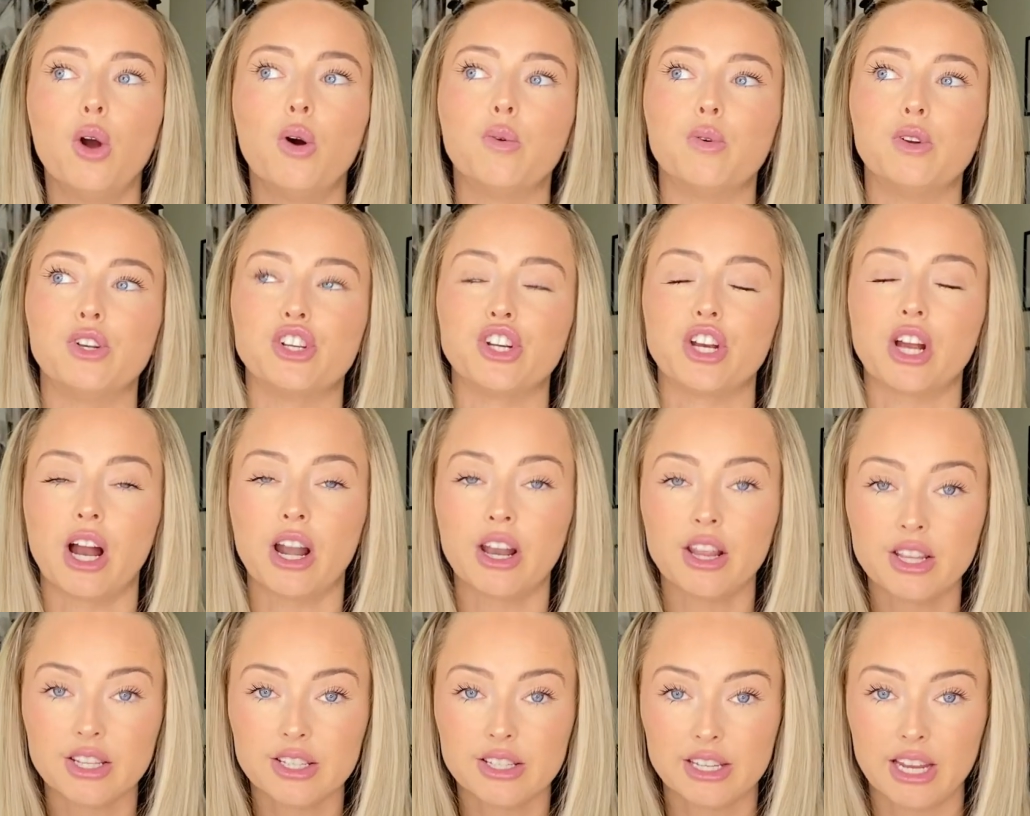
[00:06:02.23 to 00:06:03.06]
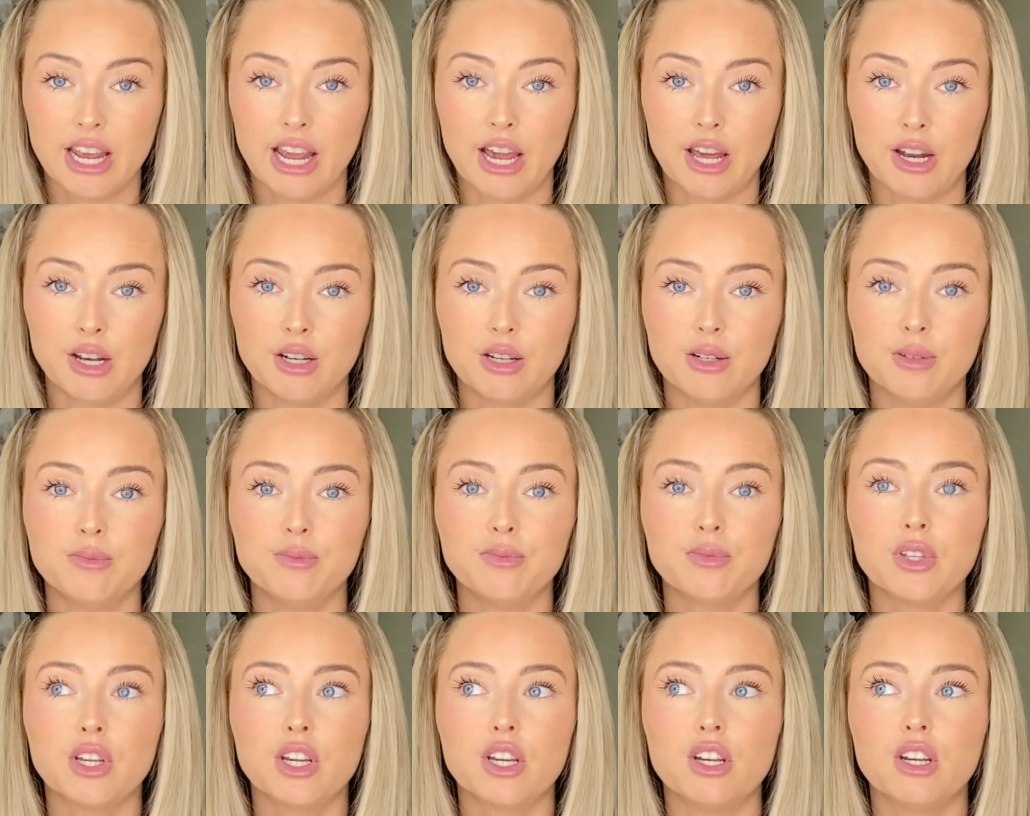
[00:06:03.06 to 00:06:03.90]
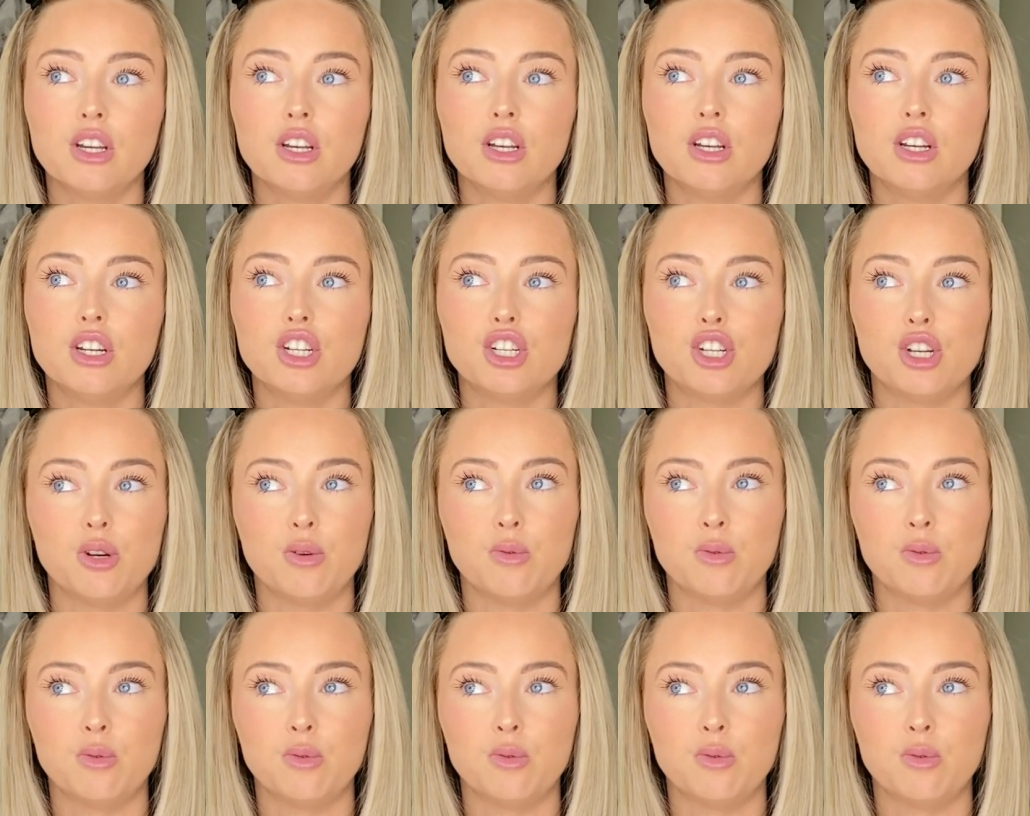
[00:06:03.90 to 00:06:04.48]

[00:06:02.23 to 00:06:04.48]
When she got on the stand, she